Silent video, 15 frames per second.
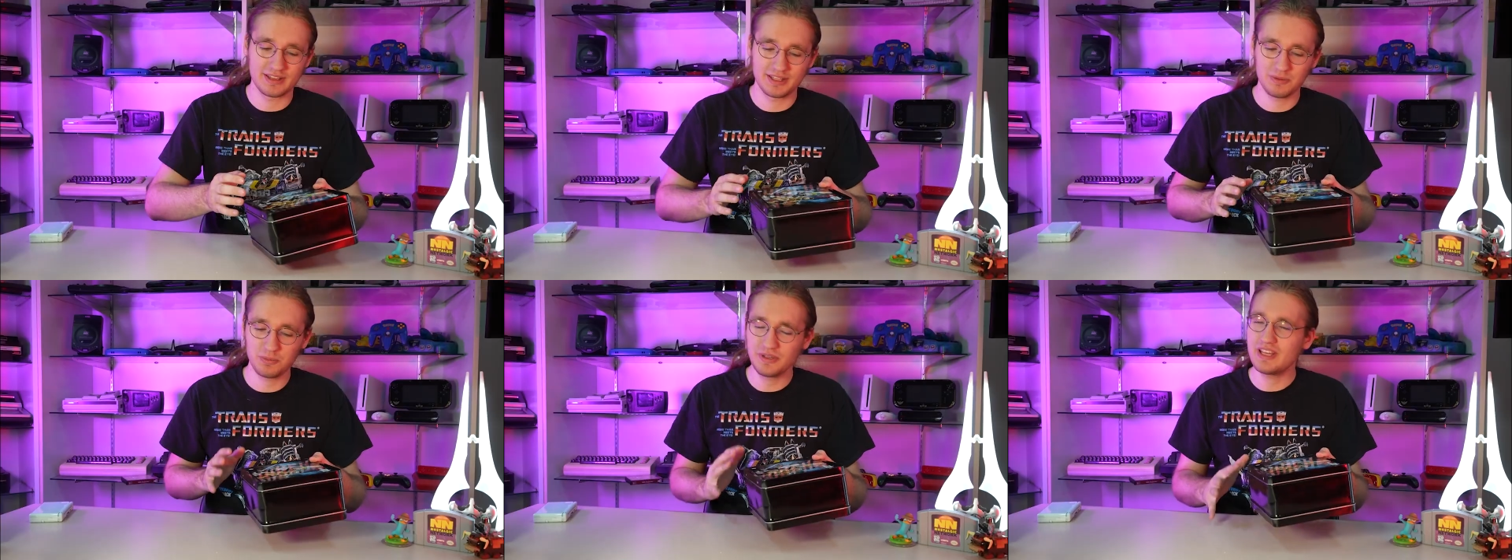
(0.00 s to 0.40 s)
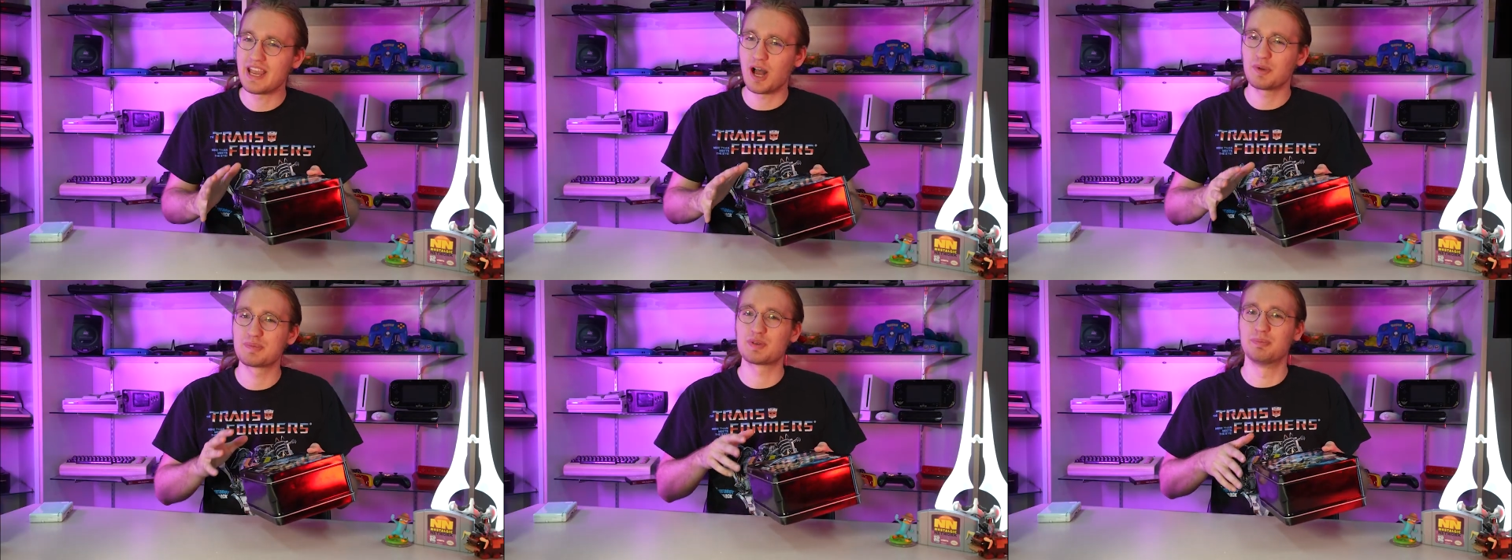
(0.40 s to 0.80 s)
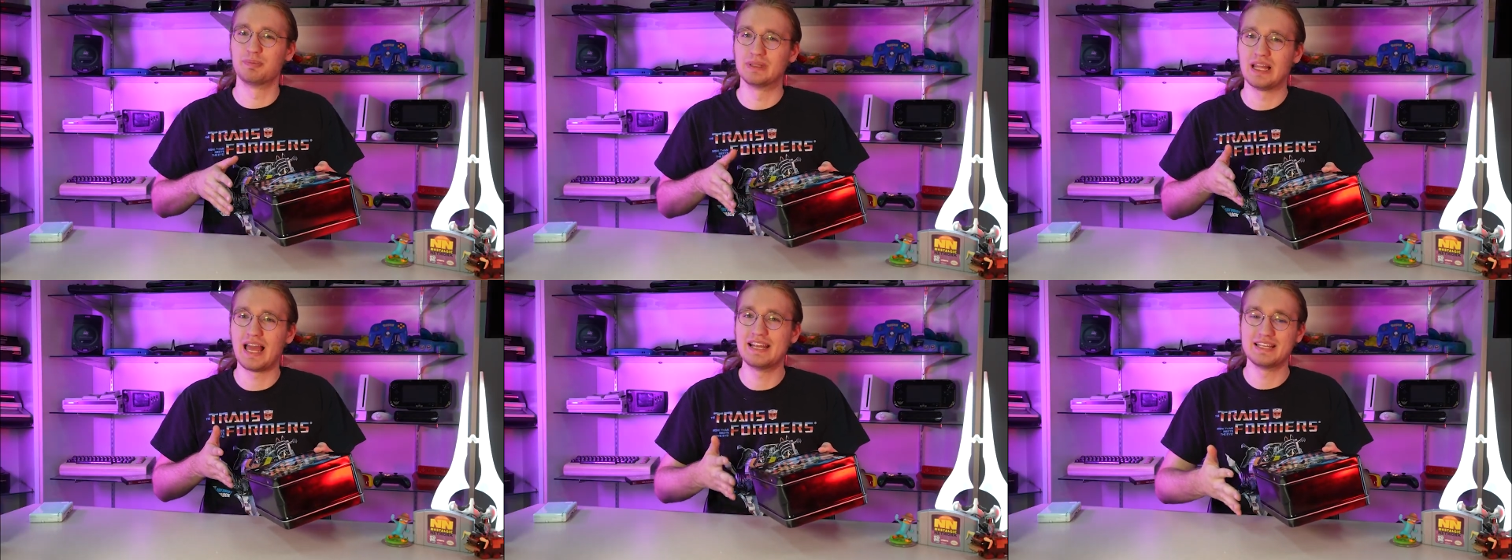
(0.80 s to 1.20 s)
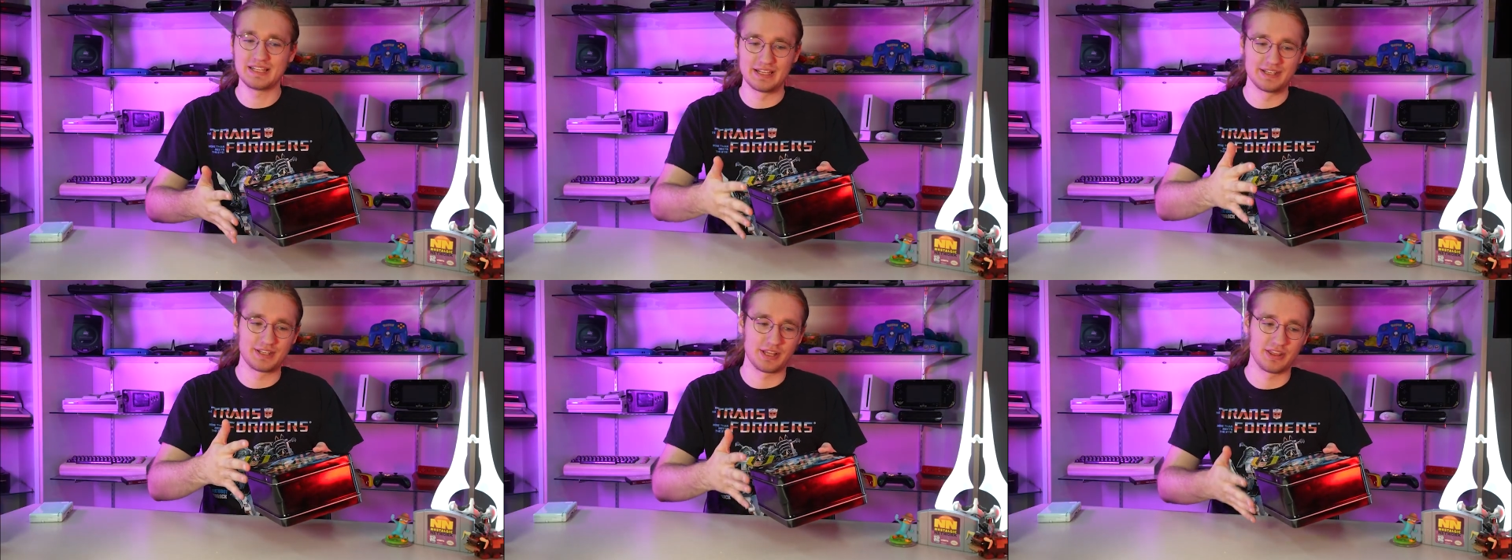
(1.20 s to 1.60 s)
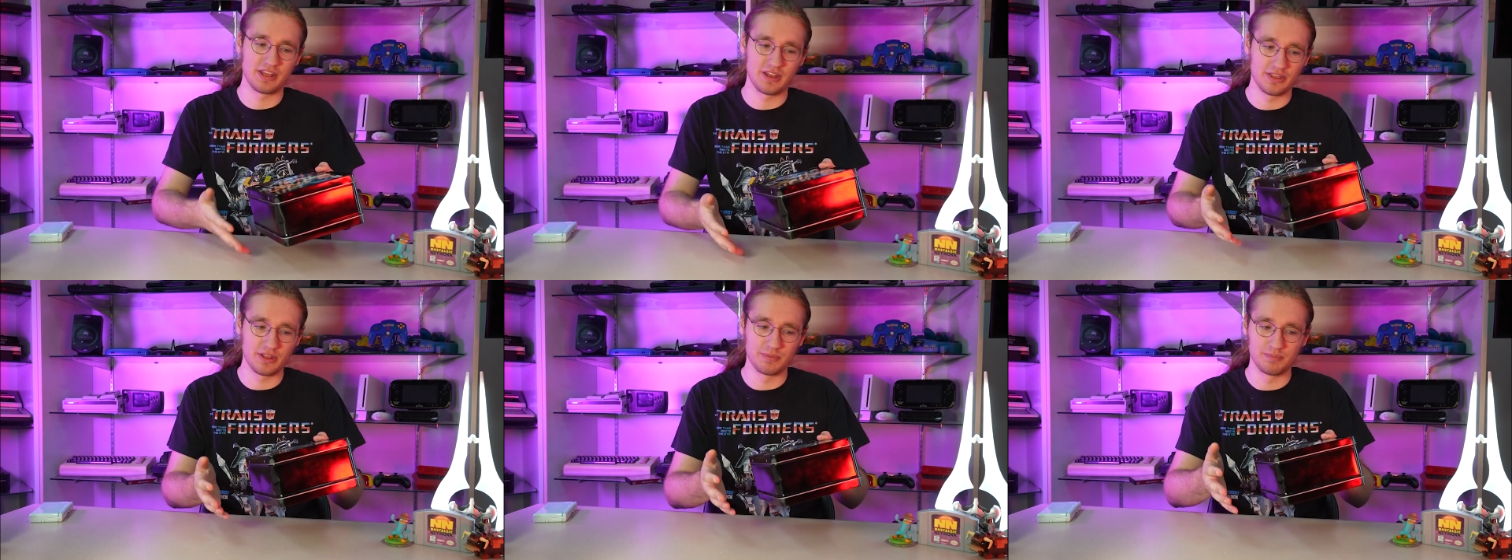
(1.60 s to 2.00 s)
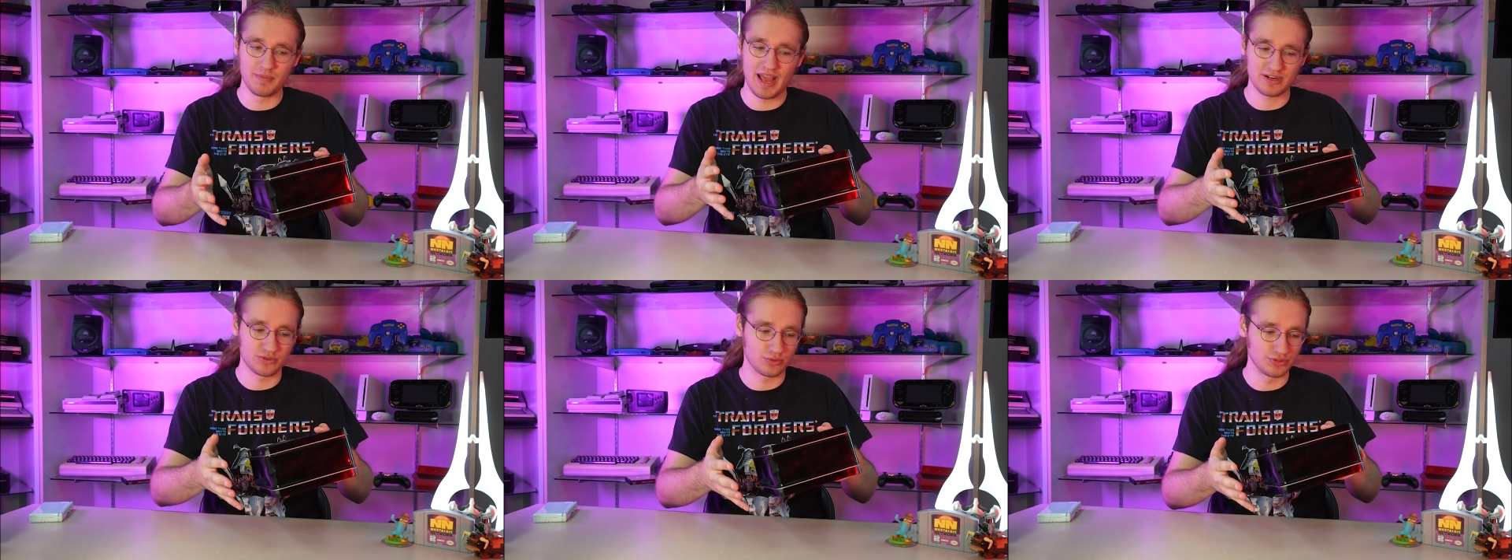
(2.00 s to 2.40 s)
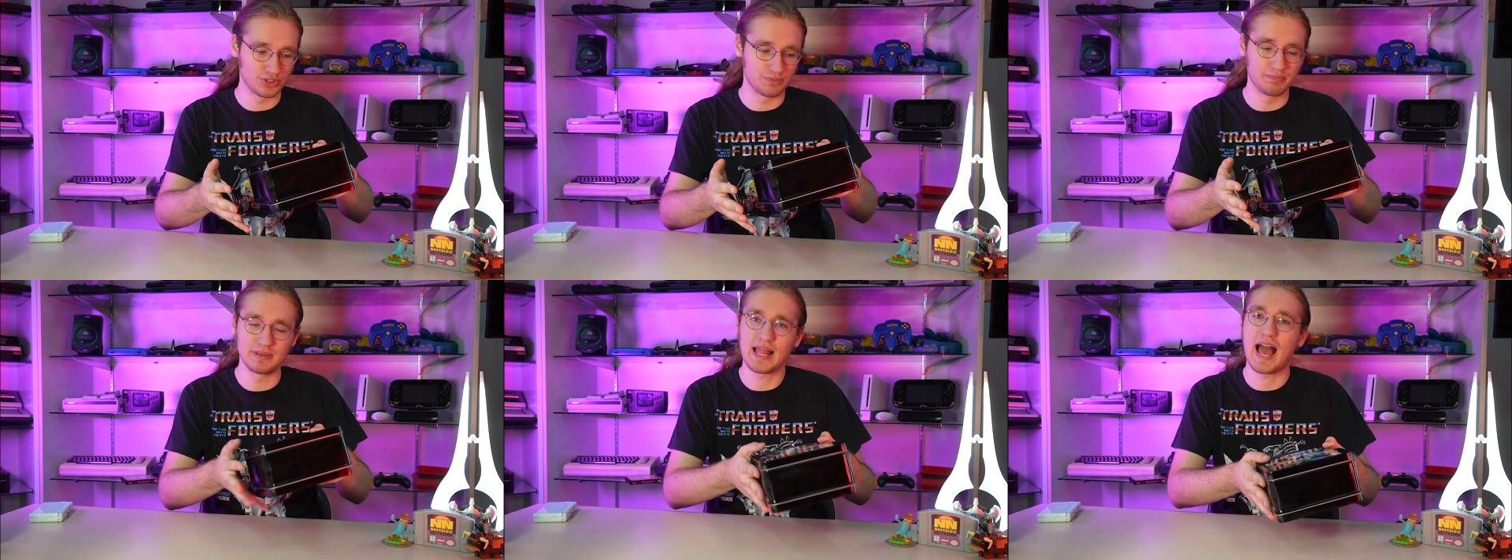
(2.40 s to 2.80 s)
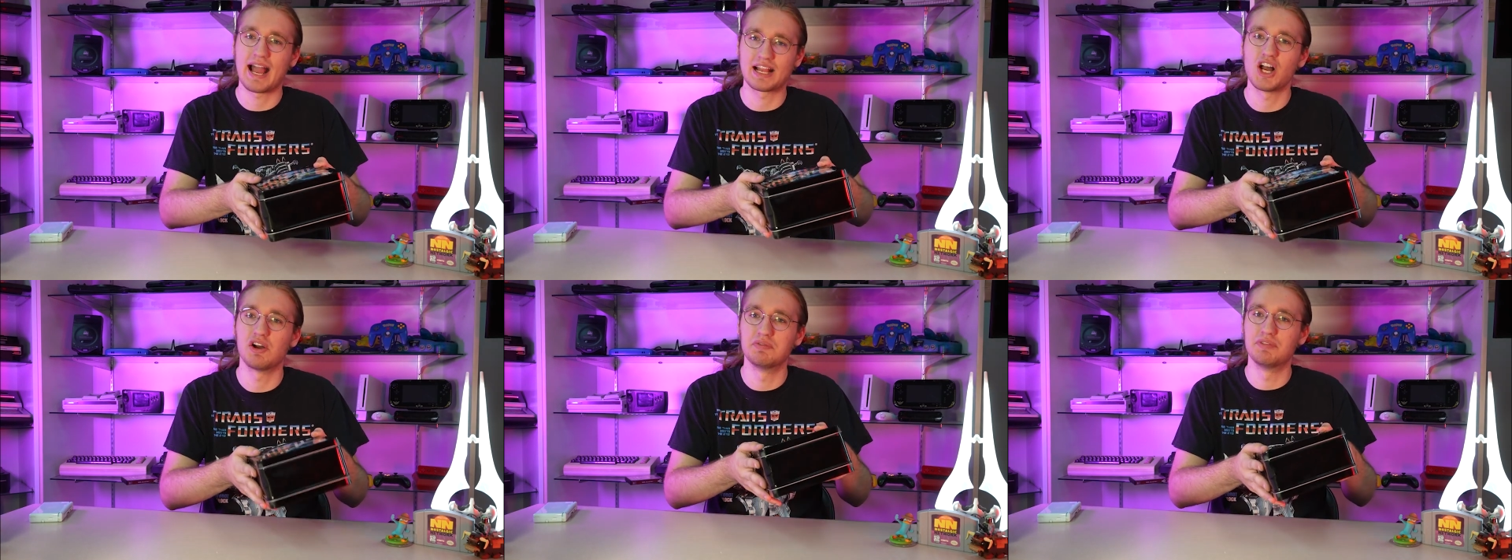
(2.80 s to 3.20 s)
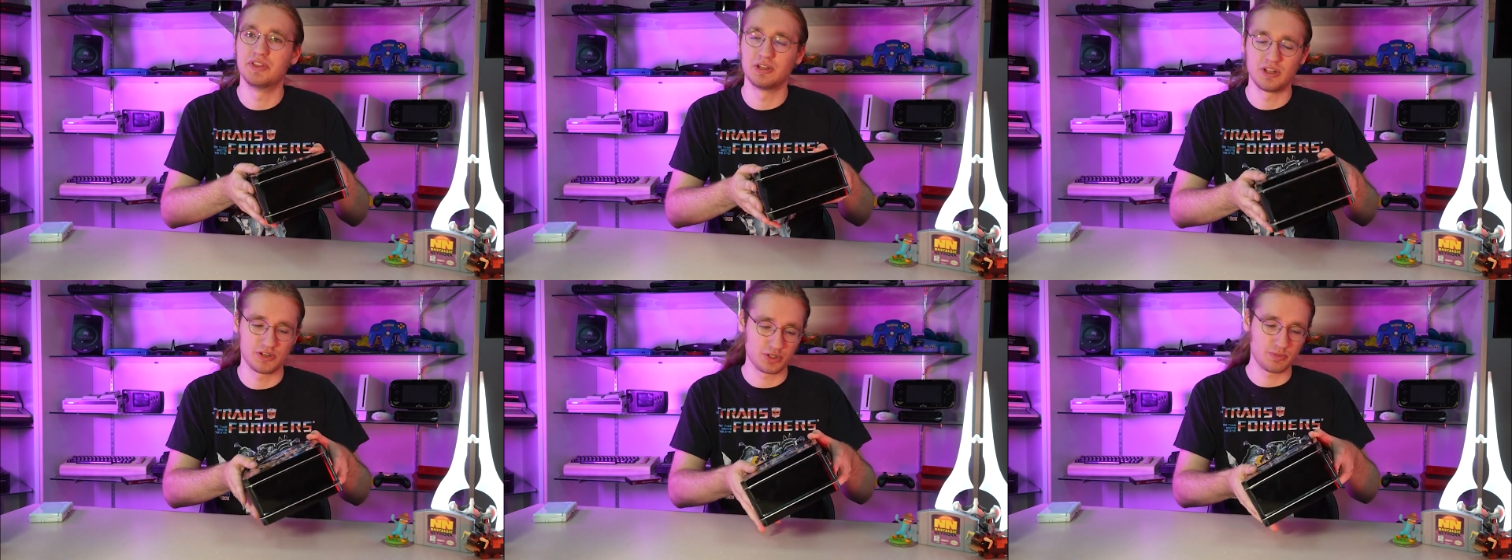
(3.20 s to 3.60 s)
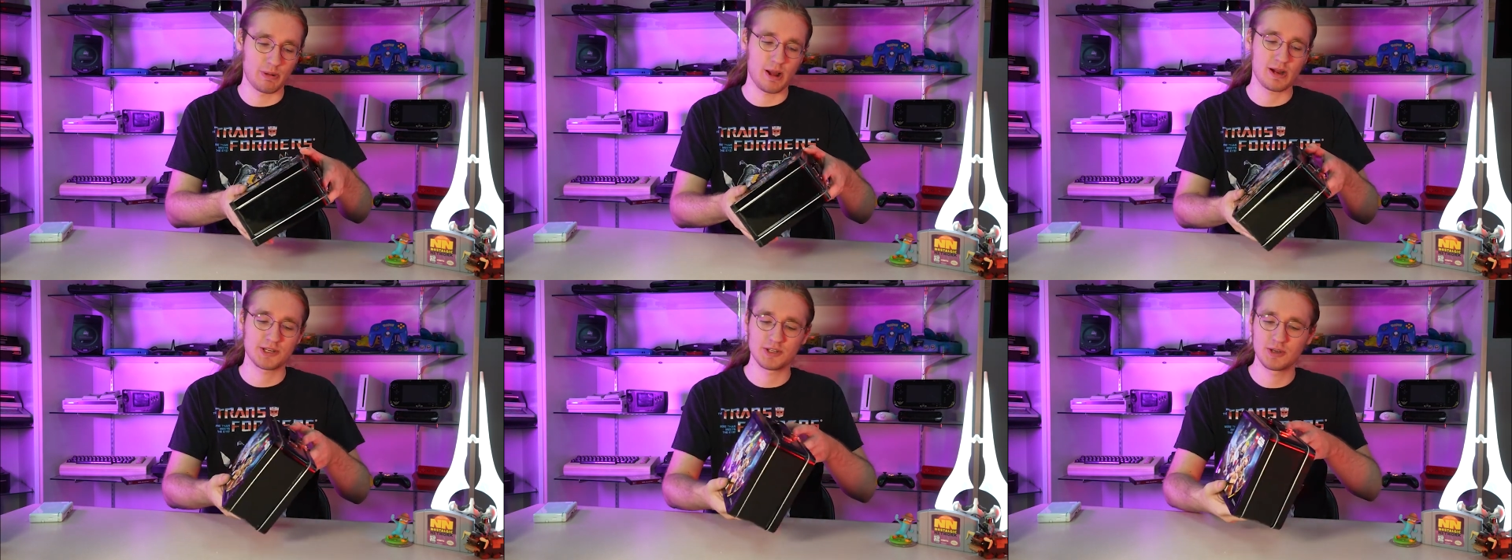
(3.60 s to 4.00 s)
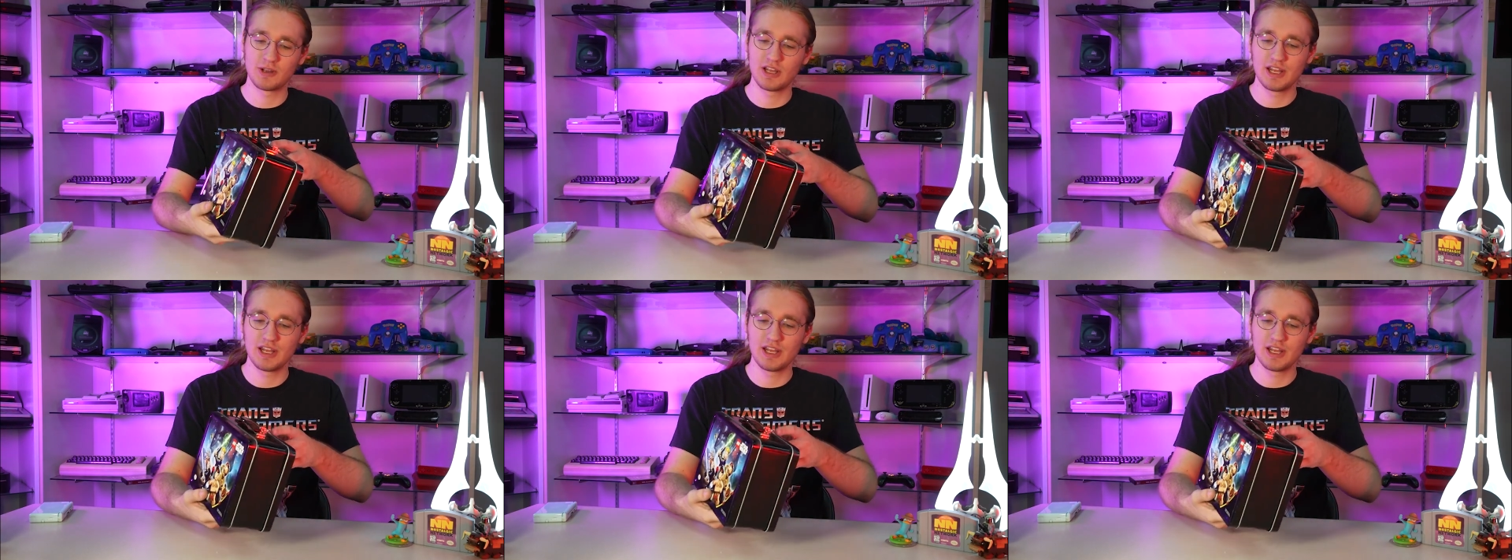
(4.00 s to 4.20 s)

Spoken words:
That really helps blend into the actual just black of the lunchbox.